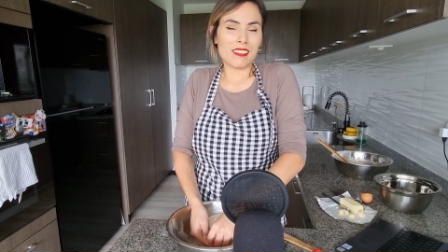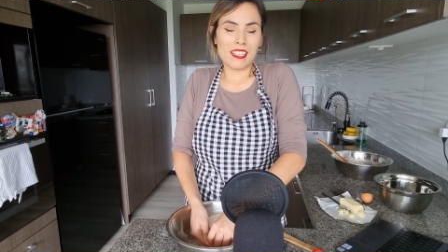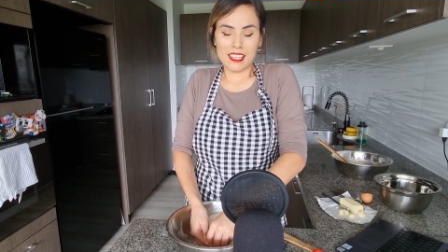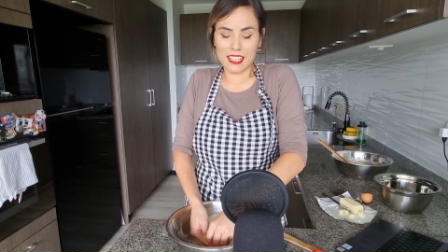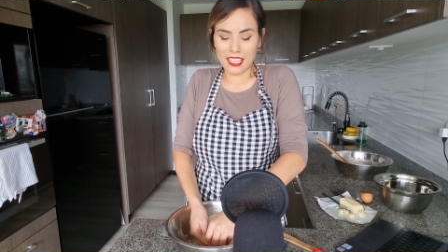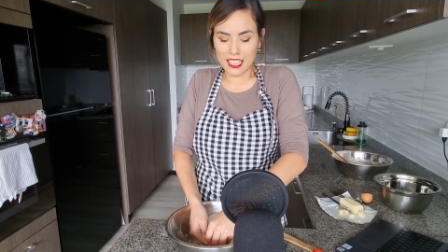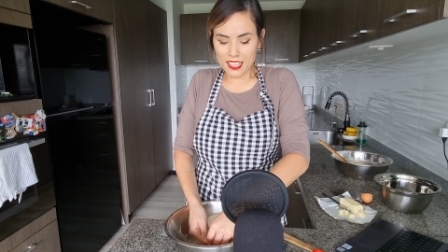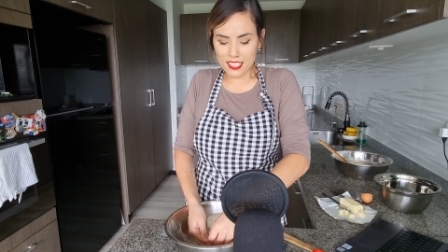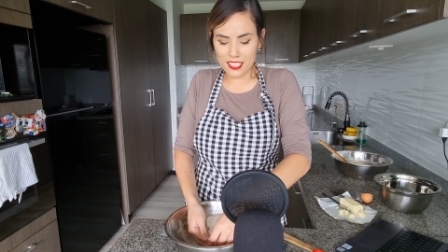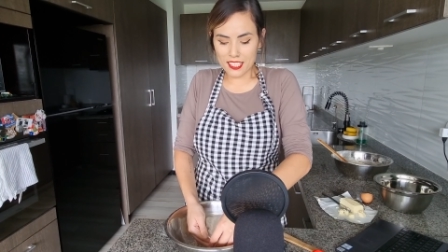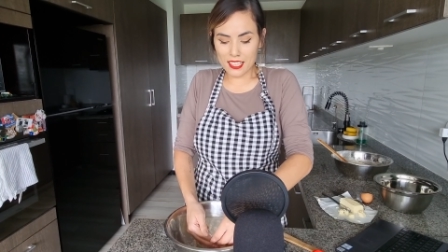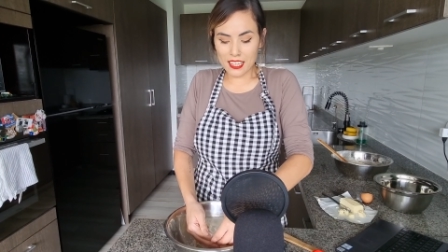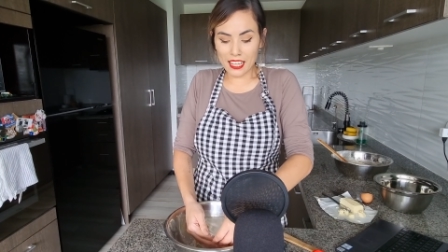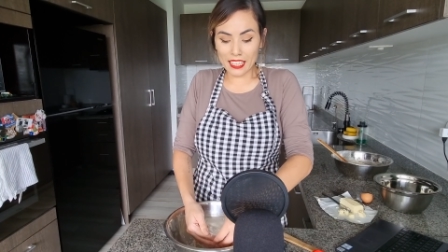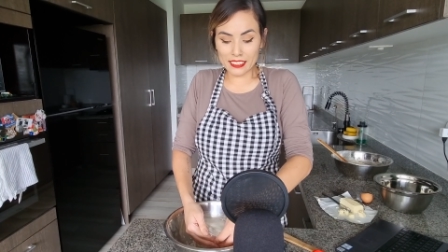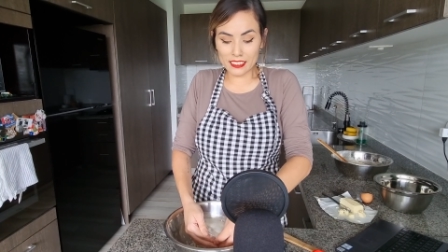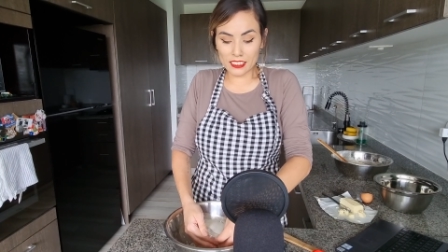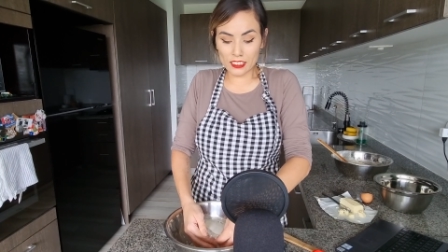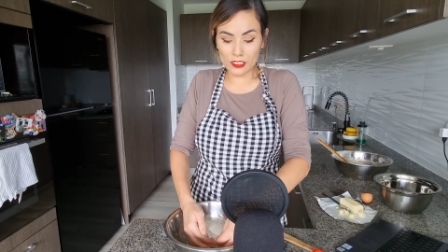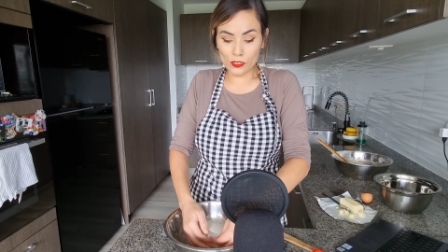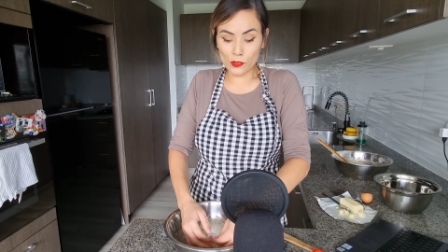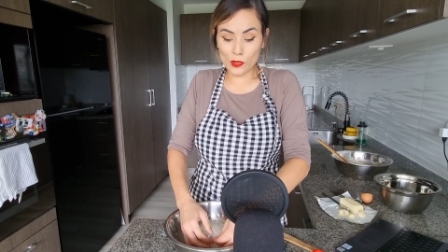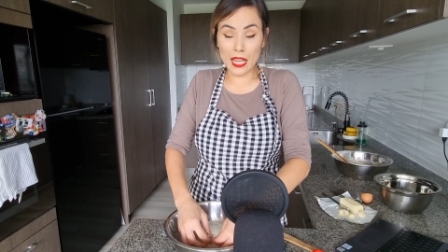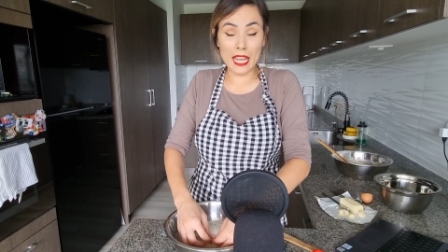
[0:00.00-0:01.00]
Things like
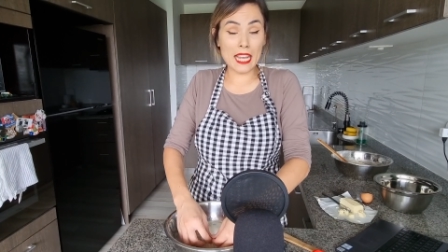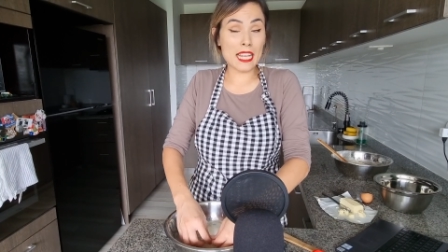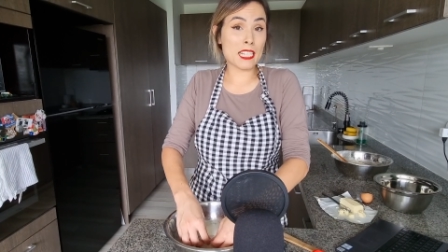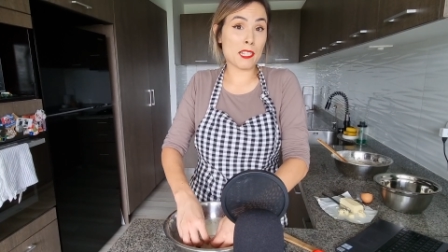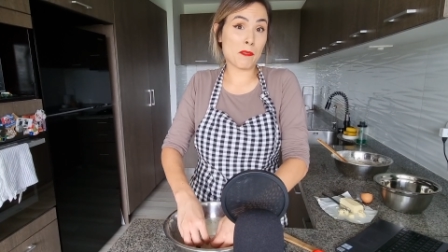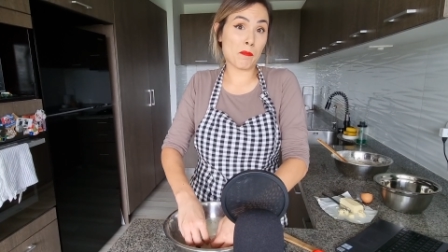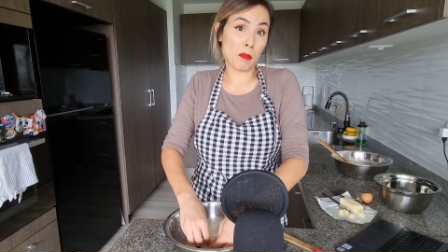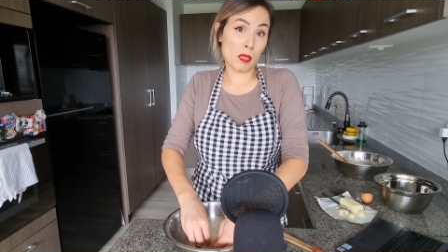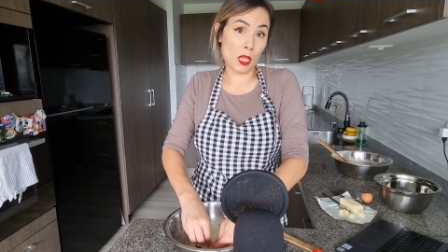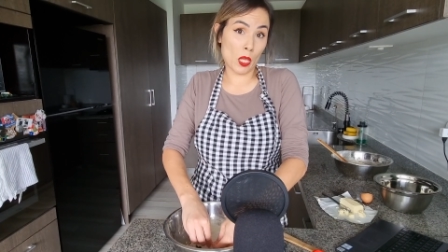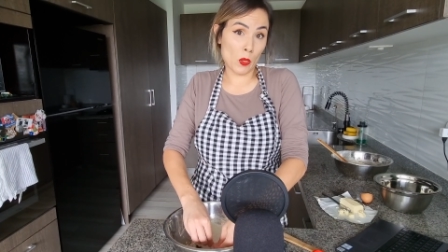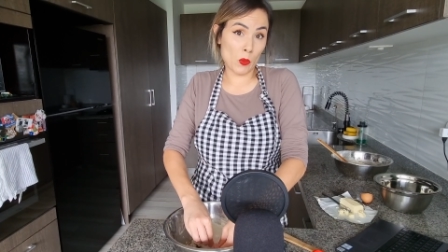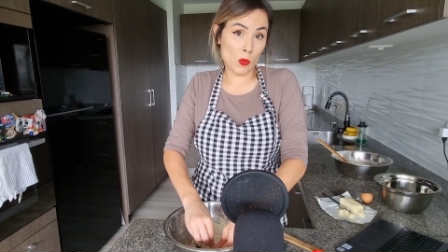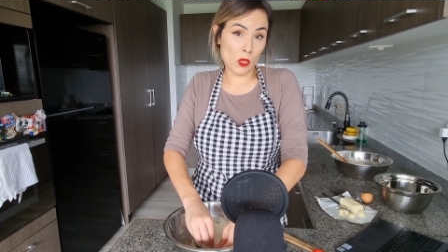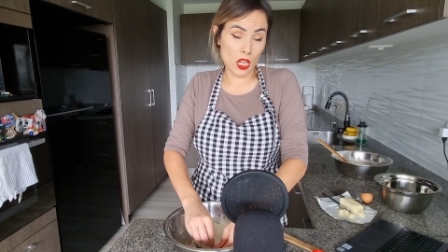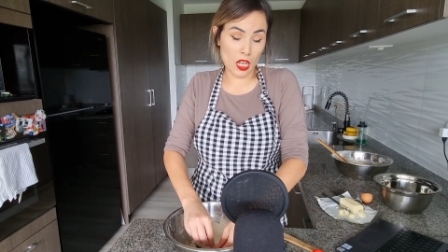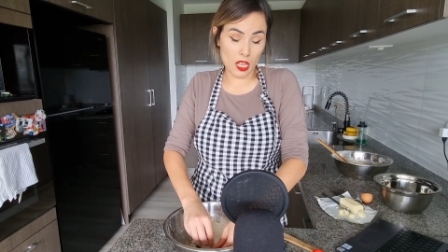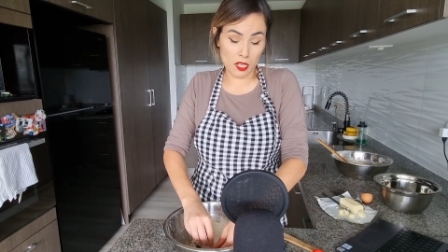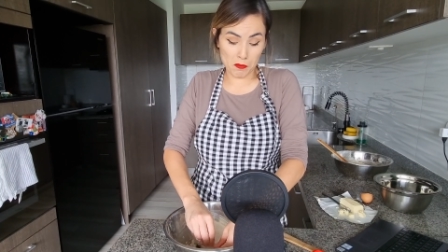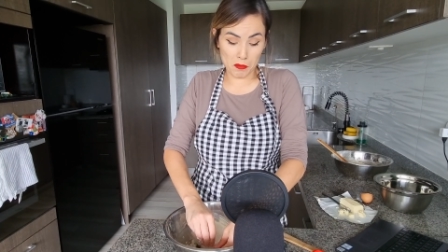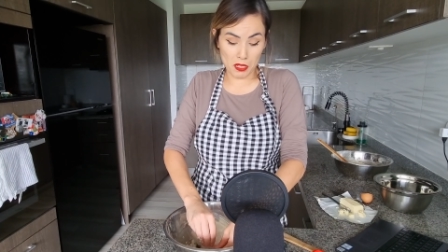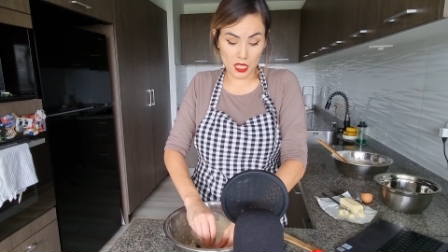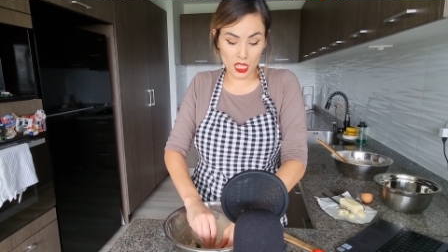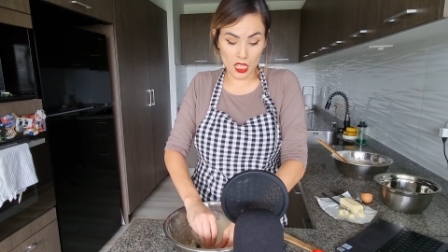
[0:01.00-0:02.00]
to explode
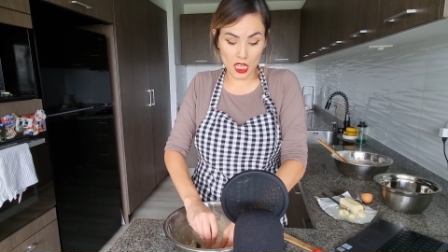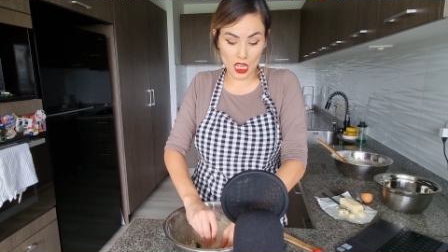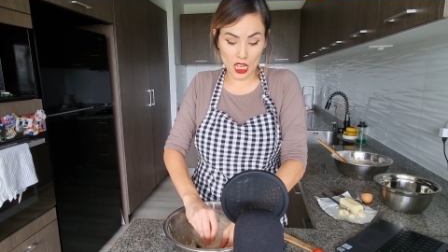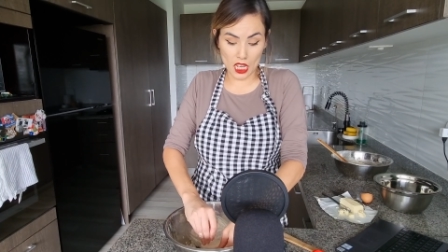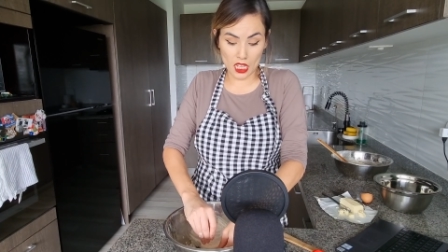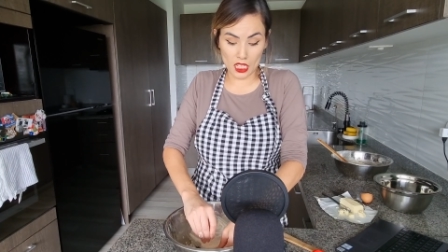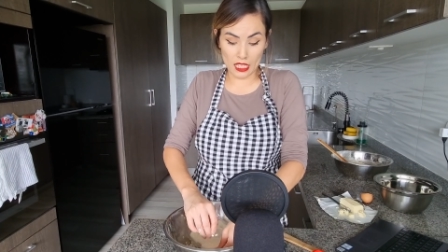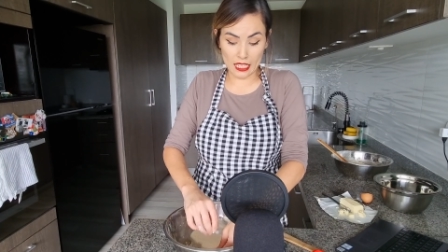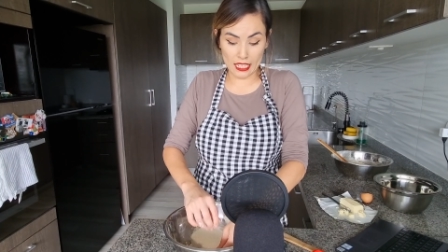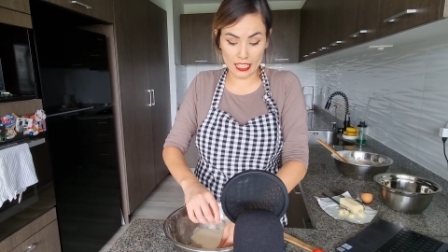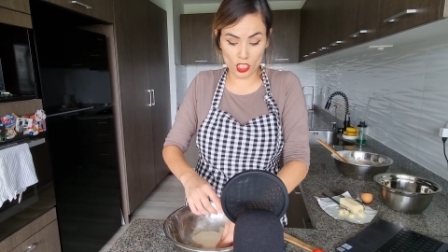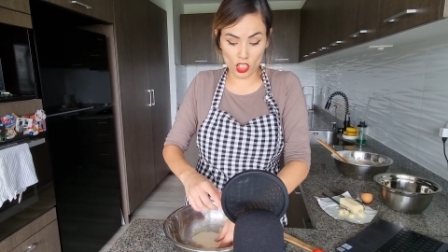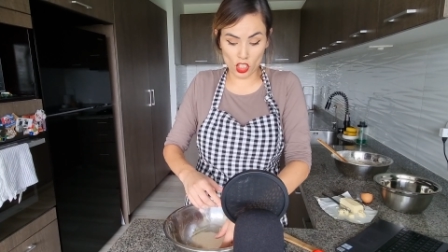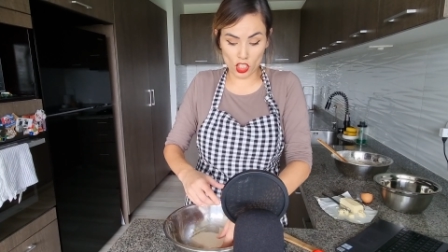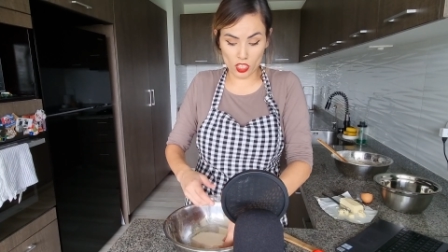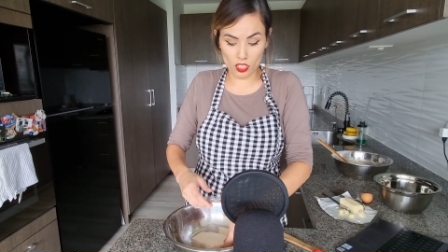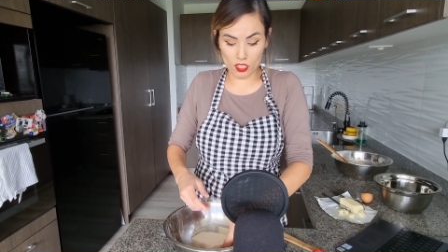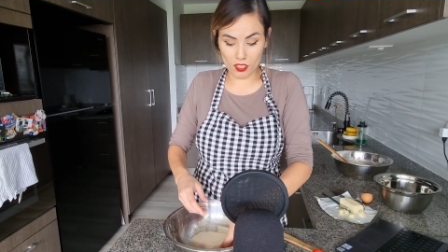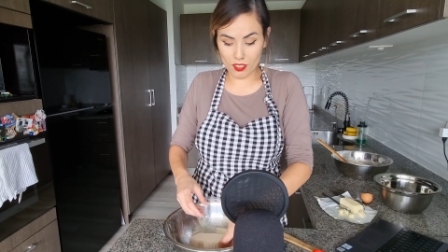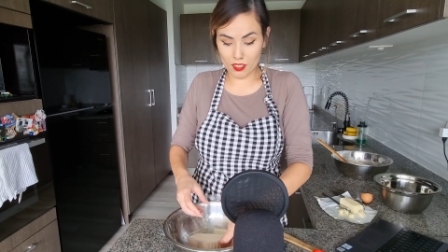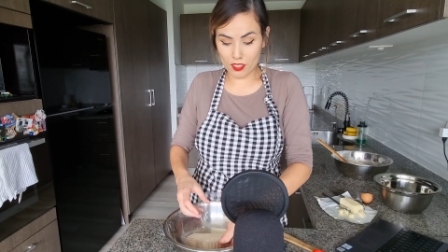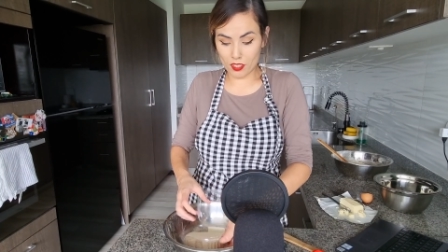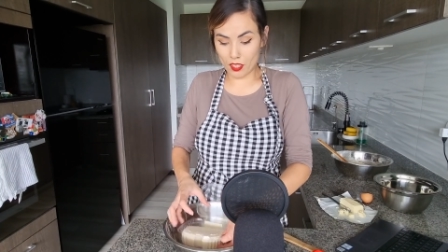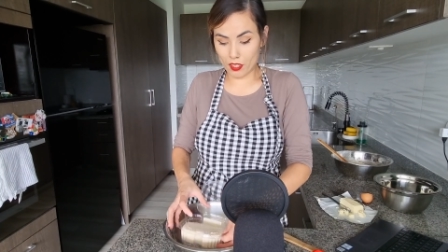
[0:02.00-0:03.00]
on me in
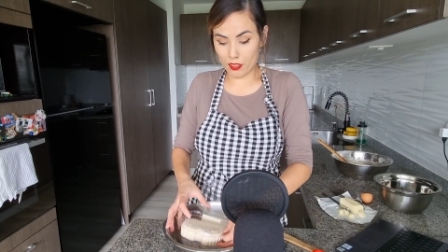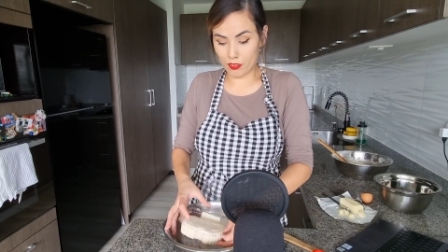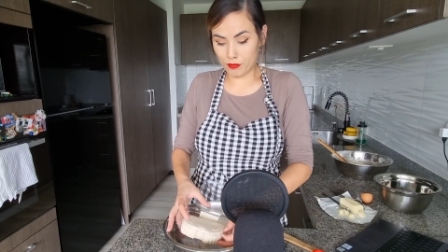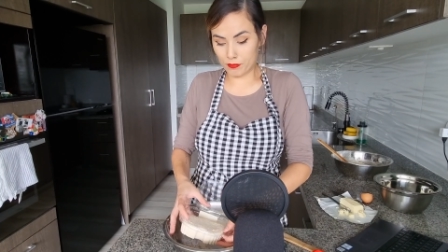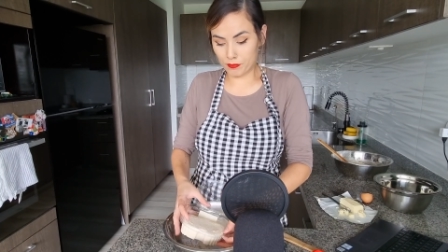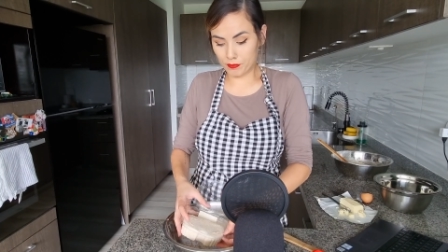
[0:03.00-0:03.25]
kitchens, so